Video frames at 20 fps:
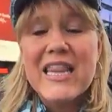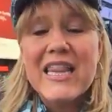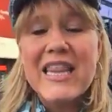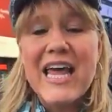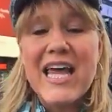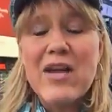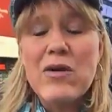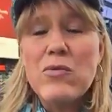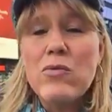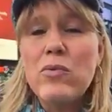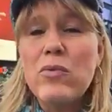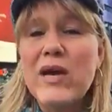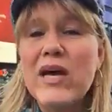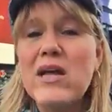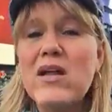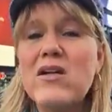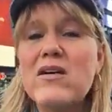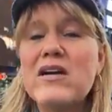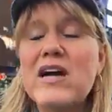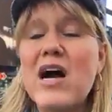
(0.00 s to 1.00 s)
they
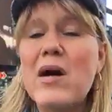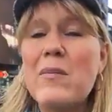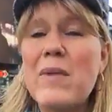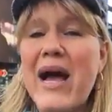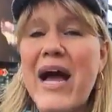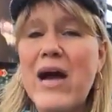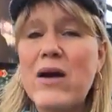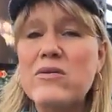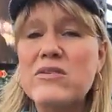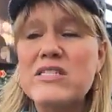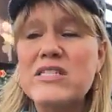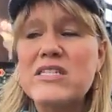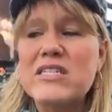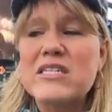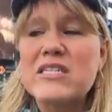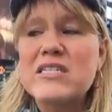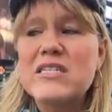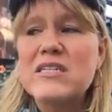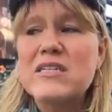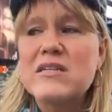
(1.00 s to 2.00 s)
will come out
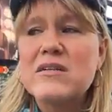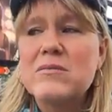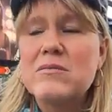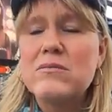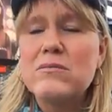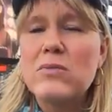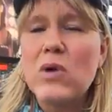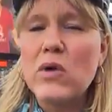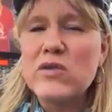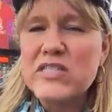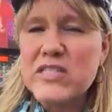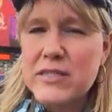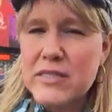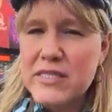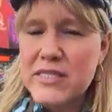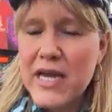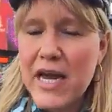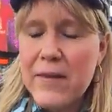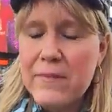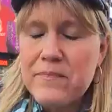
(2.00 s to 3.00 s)
most of
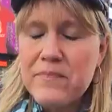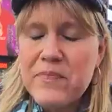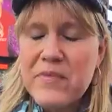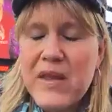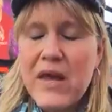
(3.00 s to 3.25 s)
the time.